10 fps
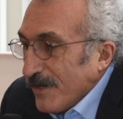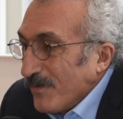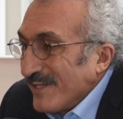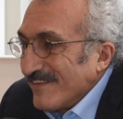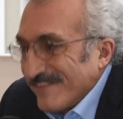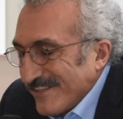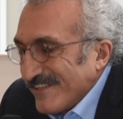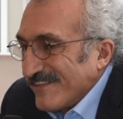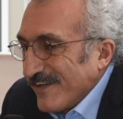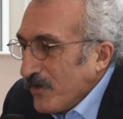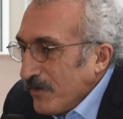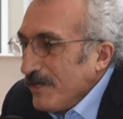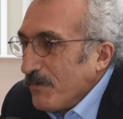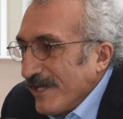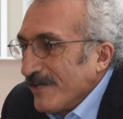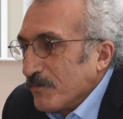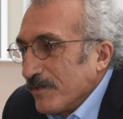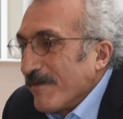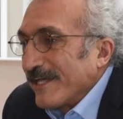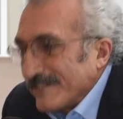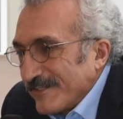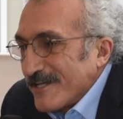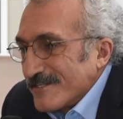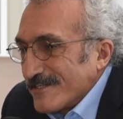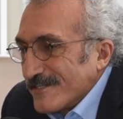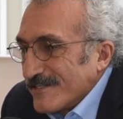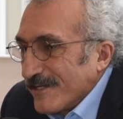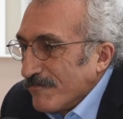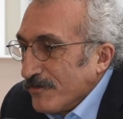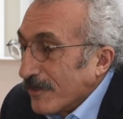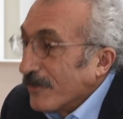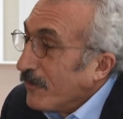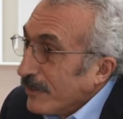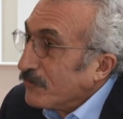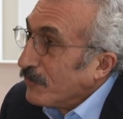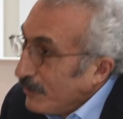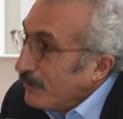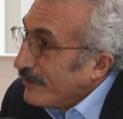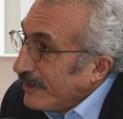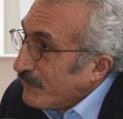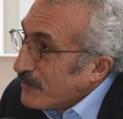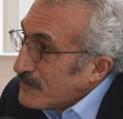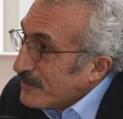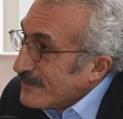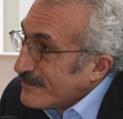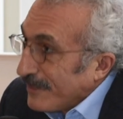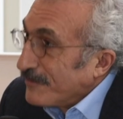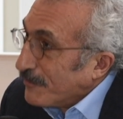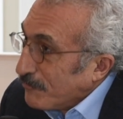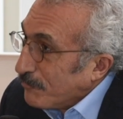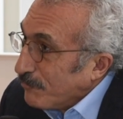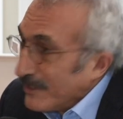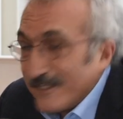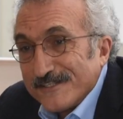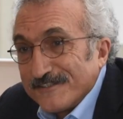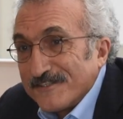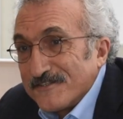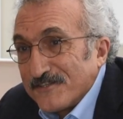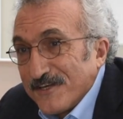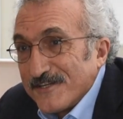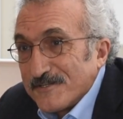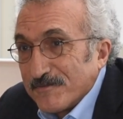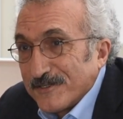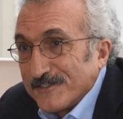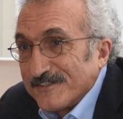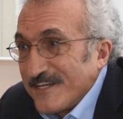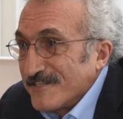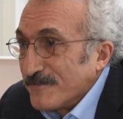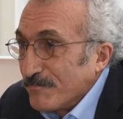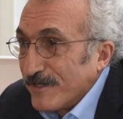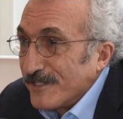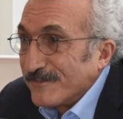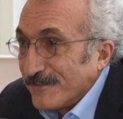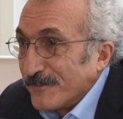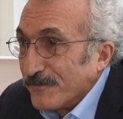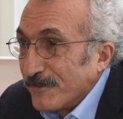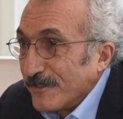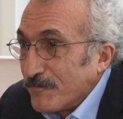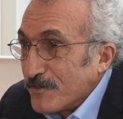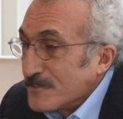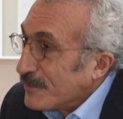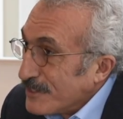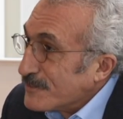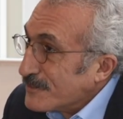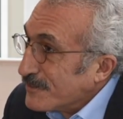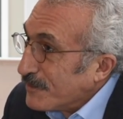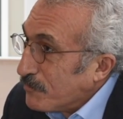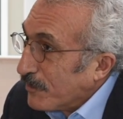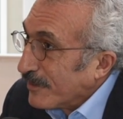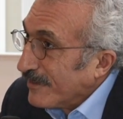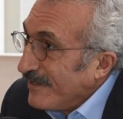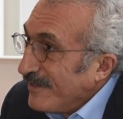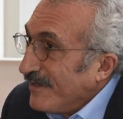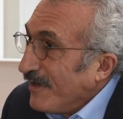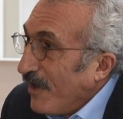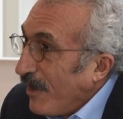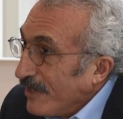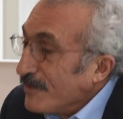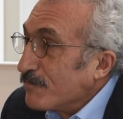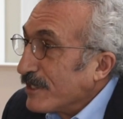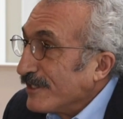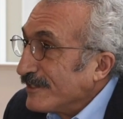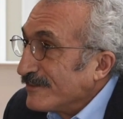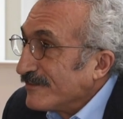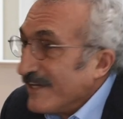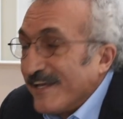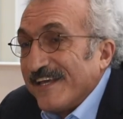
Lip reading: well, the only way it would make sense is if you are going to Lund University Center for Middle Eastern Studies, because that's the place they're doing the most interesting work on the Middle East